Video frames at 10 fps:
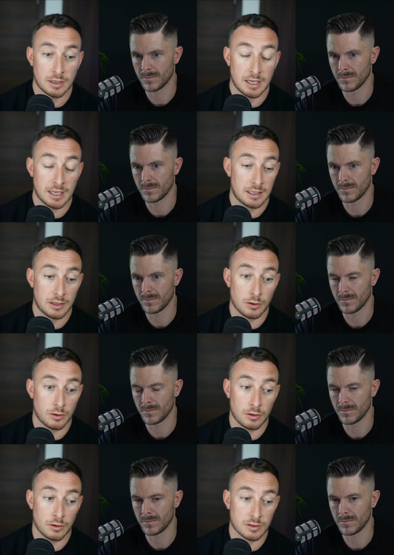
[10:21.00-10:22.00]
Speaker 1: in
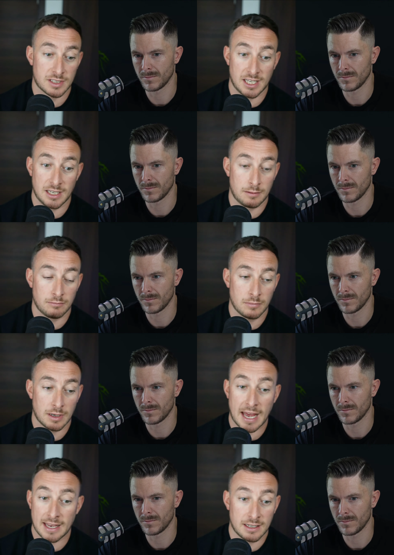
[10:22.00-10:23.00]
your team
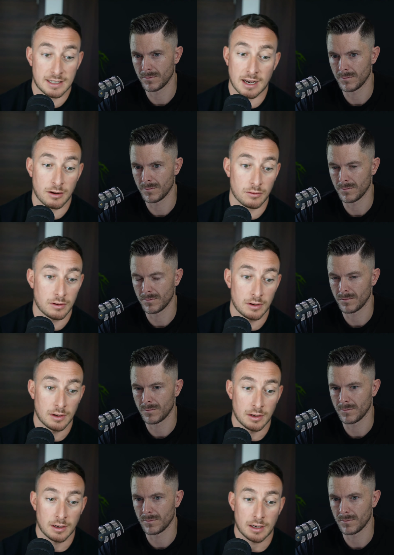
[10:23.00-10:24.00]
letting you down.
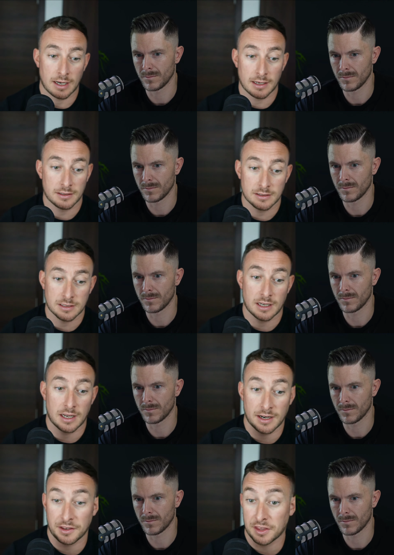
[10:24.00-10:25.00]
And
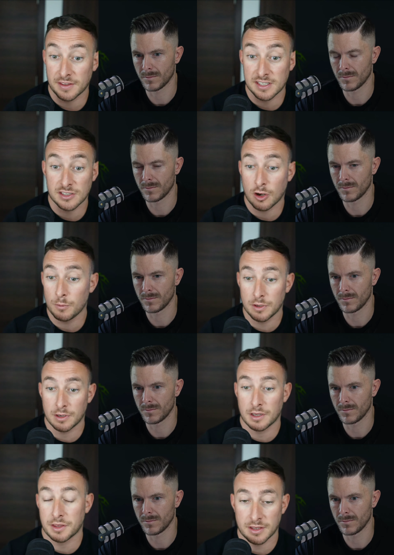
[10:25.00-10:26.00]
and I think this is common.
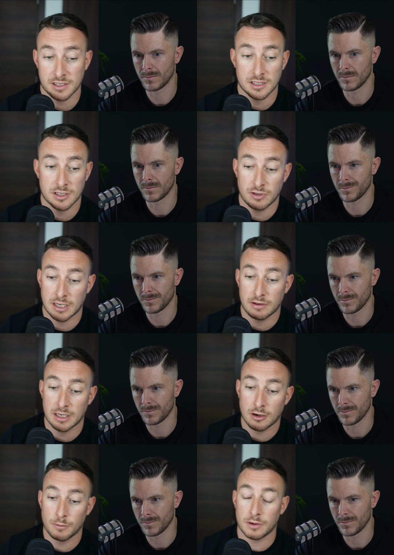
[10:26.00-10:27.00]
I think this is really really
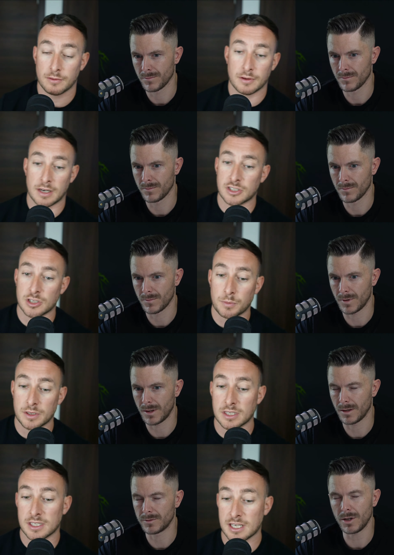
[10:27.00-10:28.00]
common. Let's jump yeah,
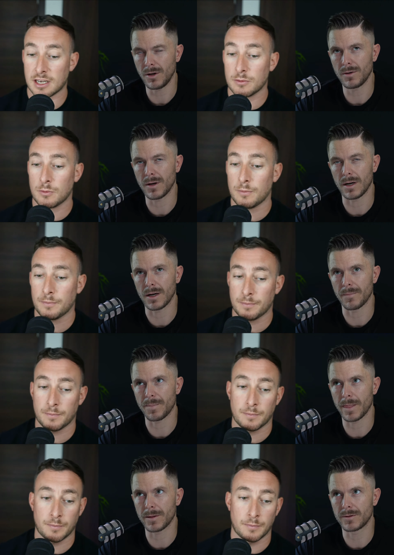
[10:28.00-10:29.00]
into the I, second one.
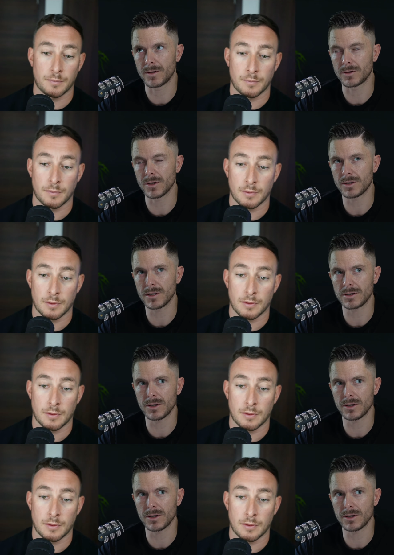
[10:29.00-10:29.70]
Speaker 2: Just to just